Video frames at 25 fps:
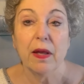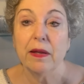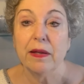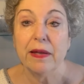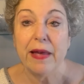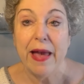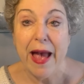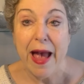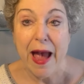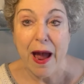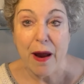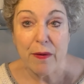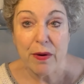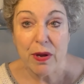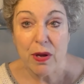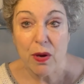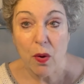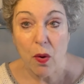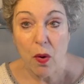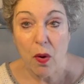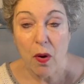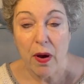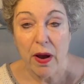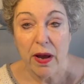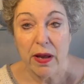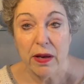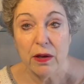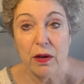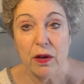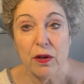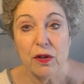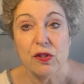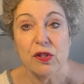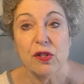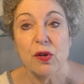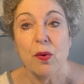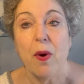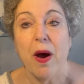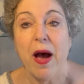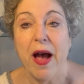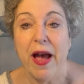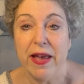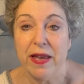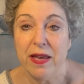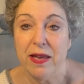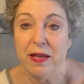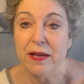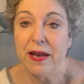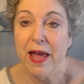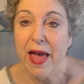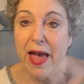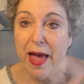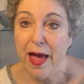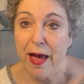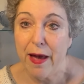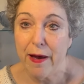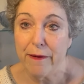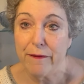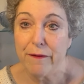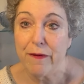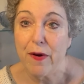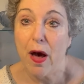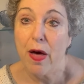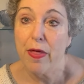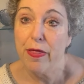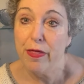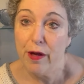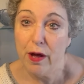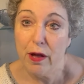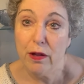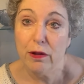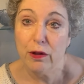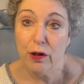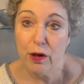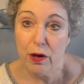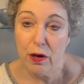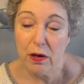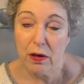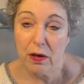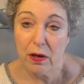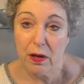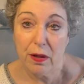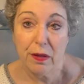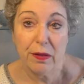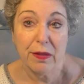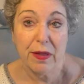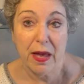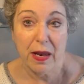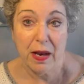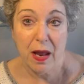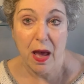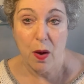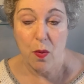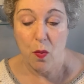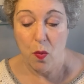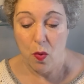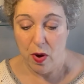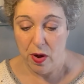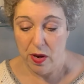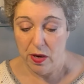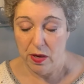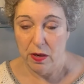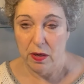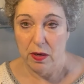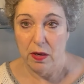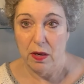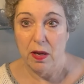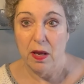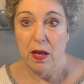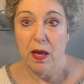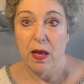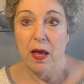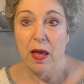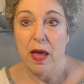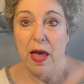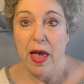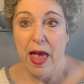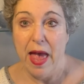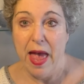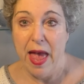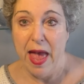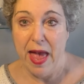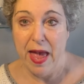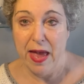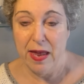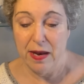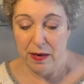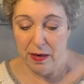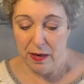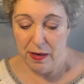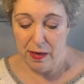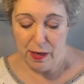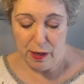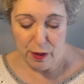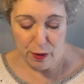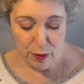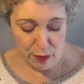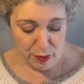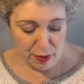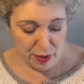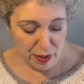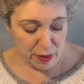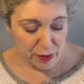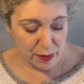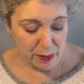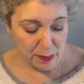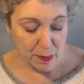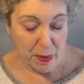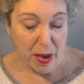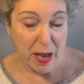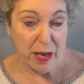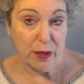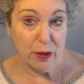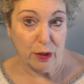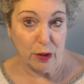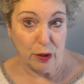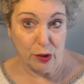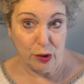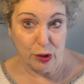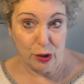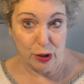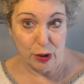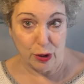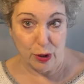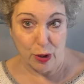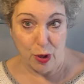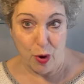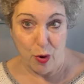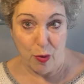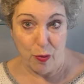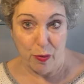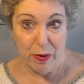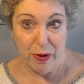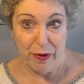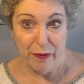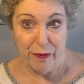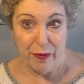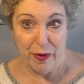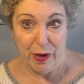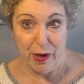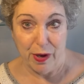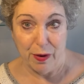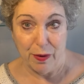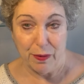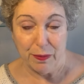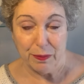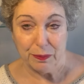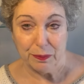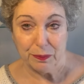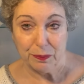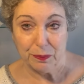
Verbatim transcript: carry on so I can have the look that I want. And here is my slow reveal.